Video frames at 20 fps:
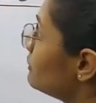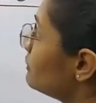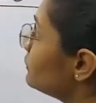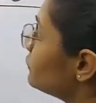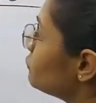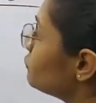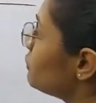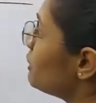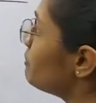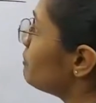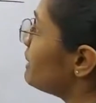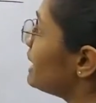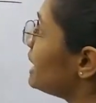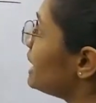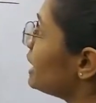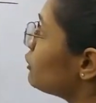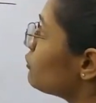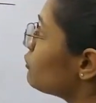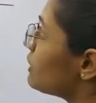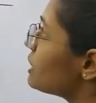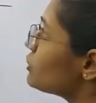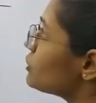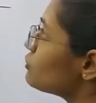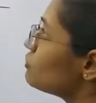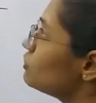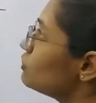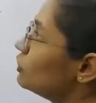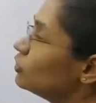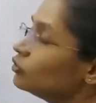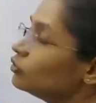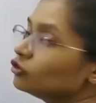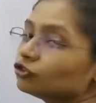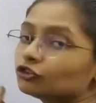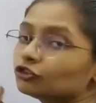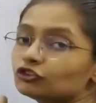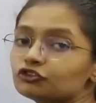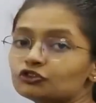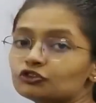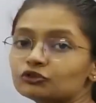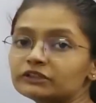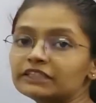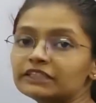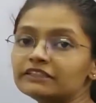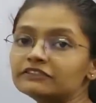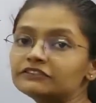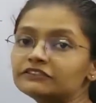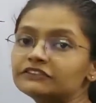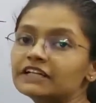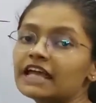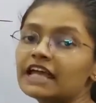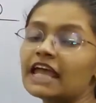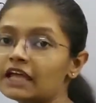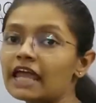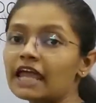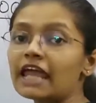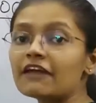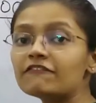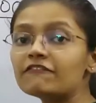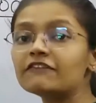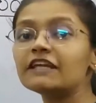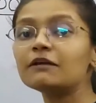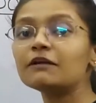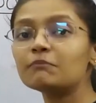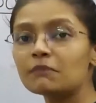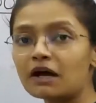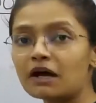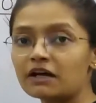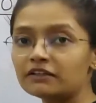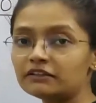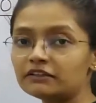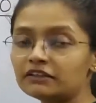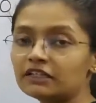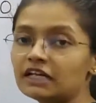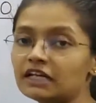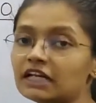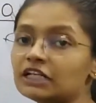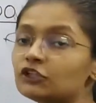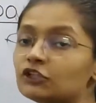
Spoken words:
months will be equal to. So students, every month